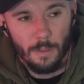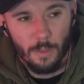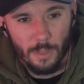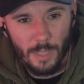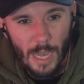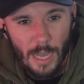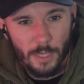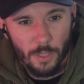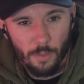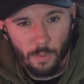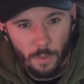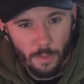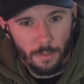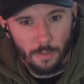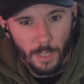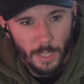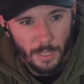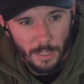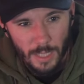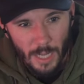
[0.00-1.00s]
There's
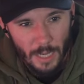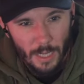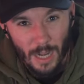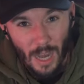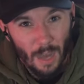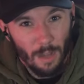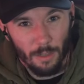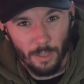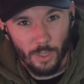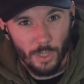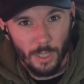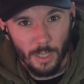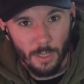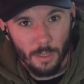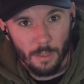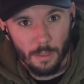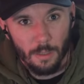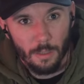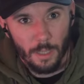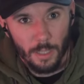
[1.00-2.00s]
actual like
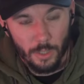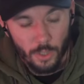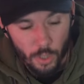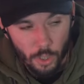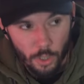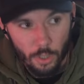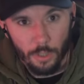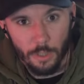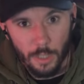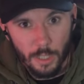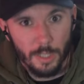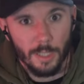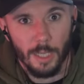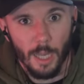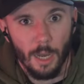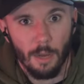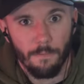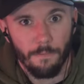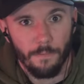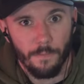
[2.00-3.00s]
technology. It's good
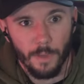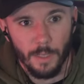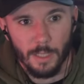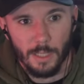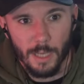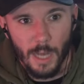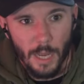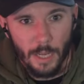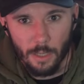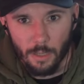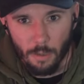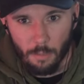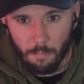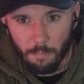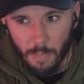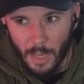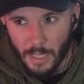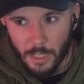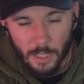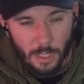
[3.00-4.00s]
stuff. It's not your
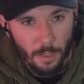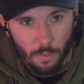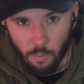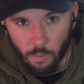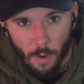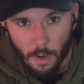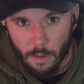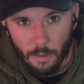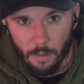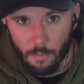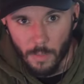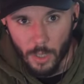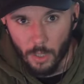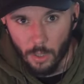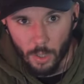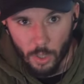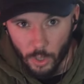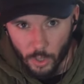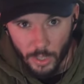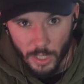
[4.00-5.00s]
basic
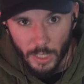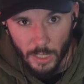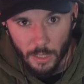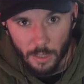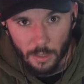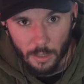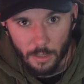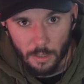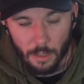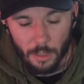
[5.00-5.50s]
run-of-the-mill hoodie.